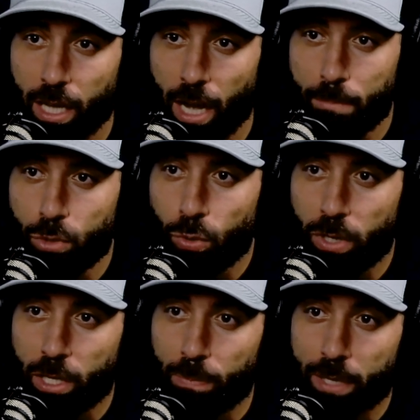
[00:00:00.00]
I'm doing
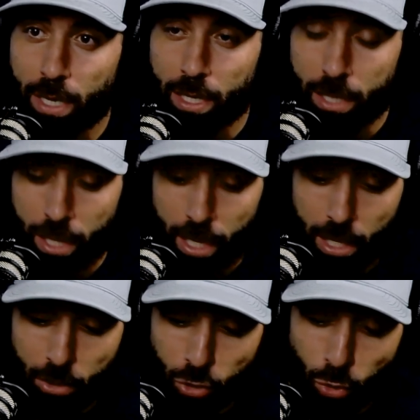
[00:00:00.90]
this because
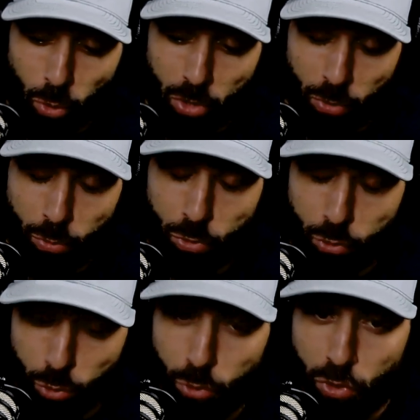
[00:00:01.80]
the
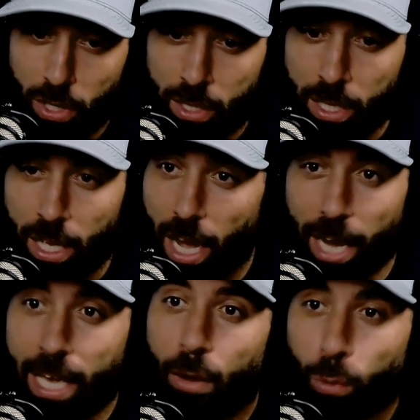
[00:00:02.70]
truth is, I
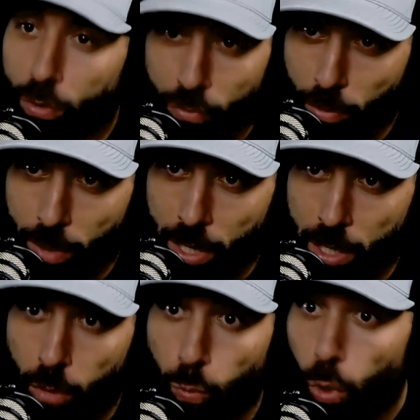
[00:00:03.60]
can't work for nobody.
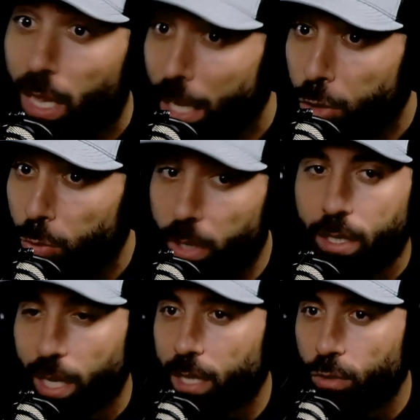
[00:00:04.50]
Will I do it?
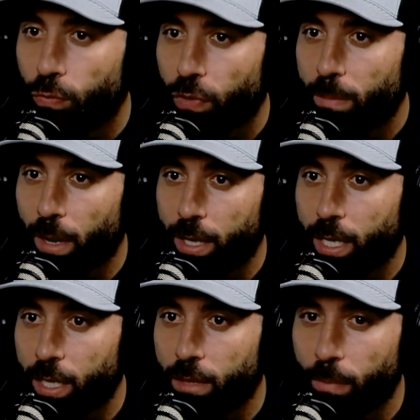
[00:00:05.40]
Yes. To feed my
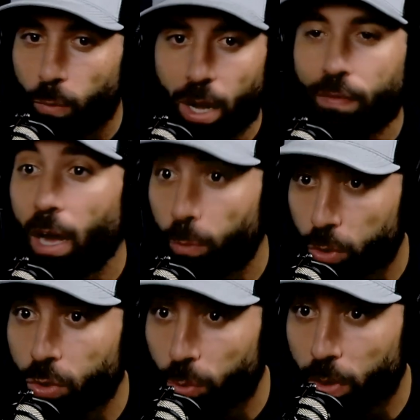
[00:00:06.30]
kids and my wife, I will
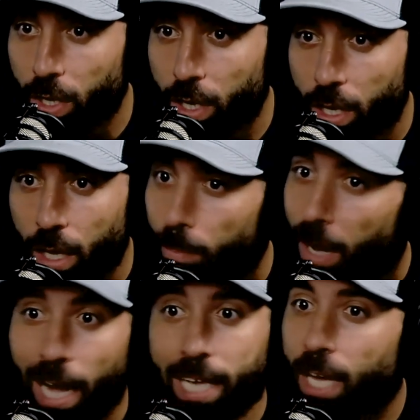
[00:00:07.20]
do it.
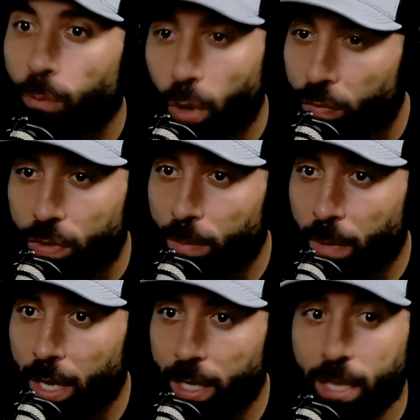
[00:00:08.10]
But I can't work for
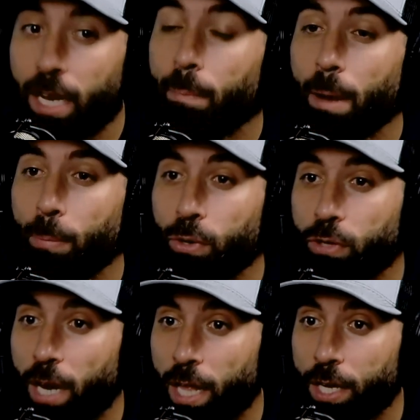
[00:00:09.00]
somebody. This is not my
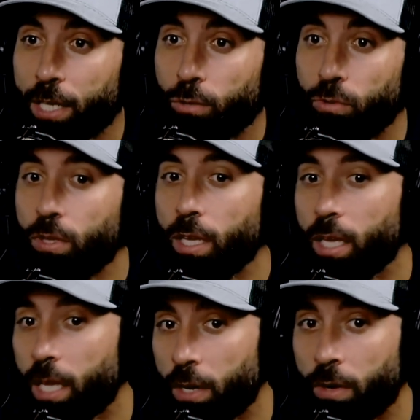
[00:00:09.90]
personality to sit
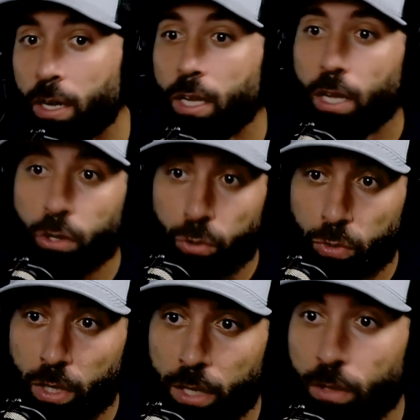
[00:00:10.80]
here and do
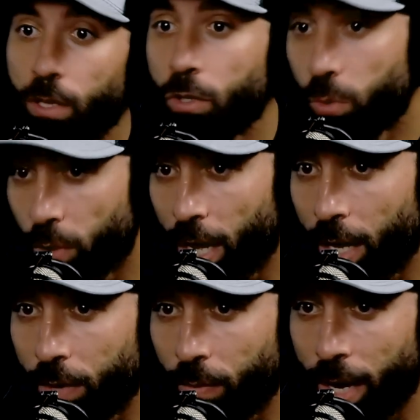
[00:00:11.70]
this and do
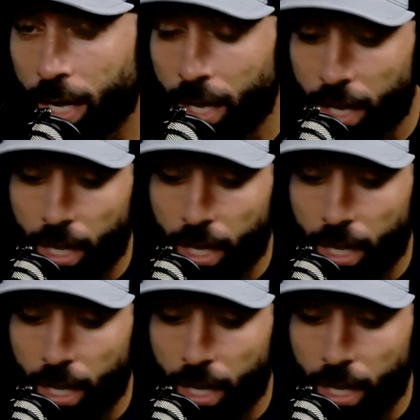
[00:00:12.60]
that, right?